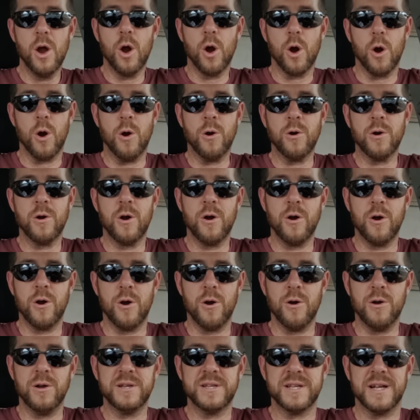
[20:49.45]

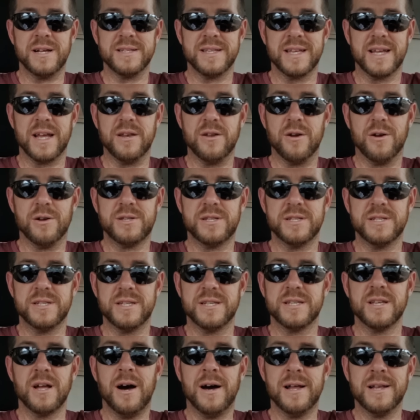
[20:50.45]
Her sounds like a
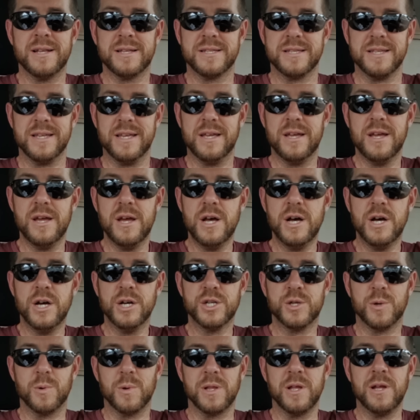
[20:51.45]
narcissist, honestly.
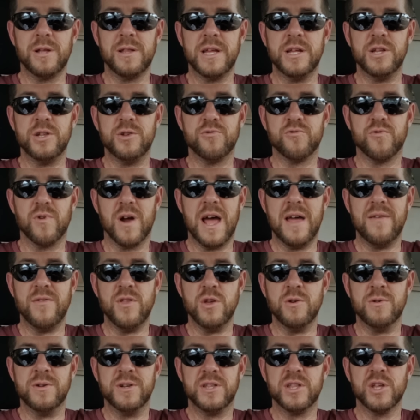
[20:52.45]
She will literally drive
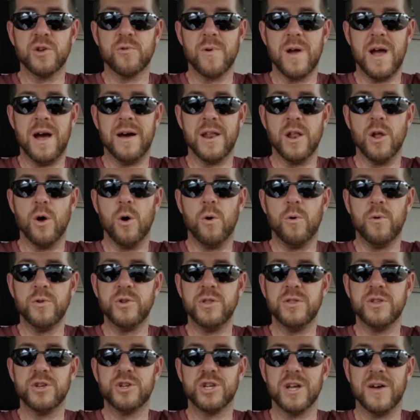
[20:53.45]
you into the ground and
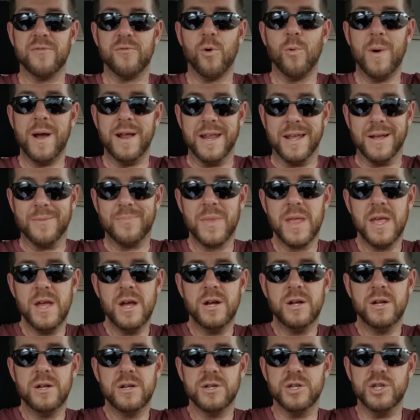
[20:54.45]
hold the shovel waiting.
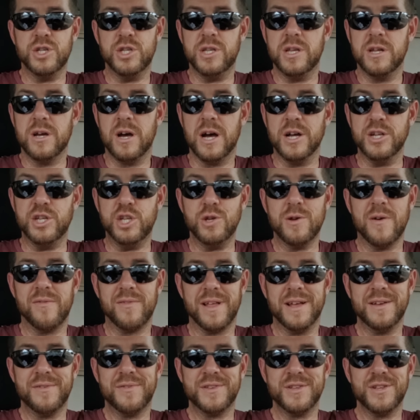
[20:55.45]
Do you have
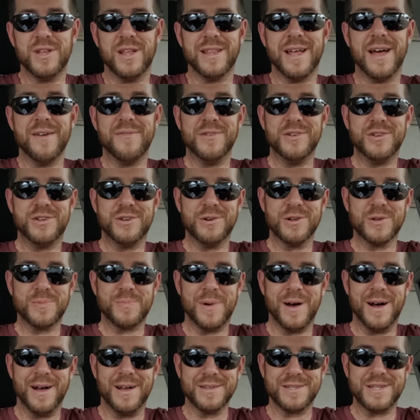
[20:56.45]
life insurance
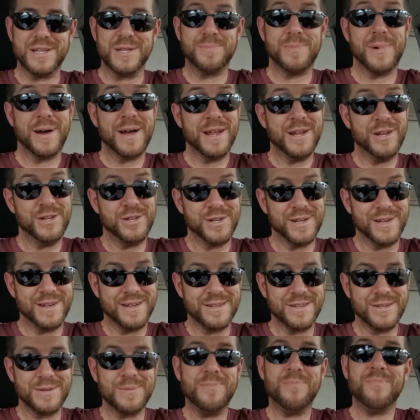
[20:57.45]
policies by any
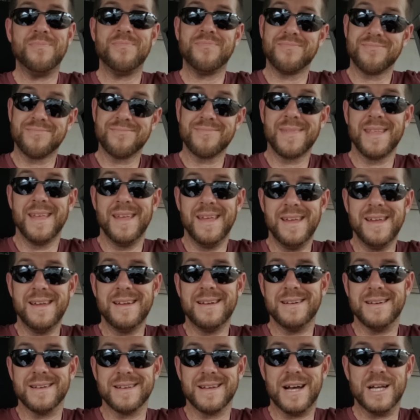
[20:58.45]
chance?
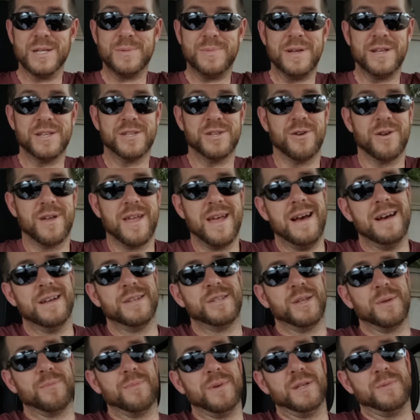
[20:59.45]
The guy's being
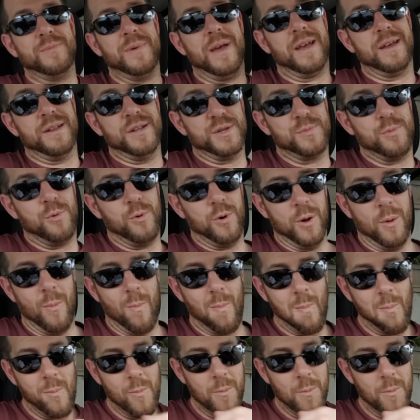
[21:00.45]
sarcastic, but he's making his point.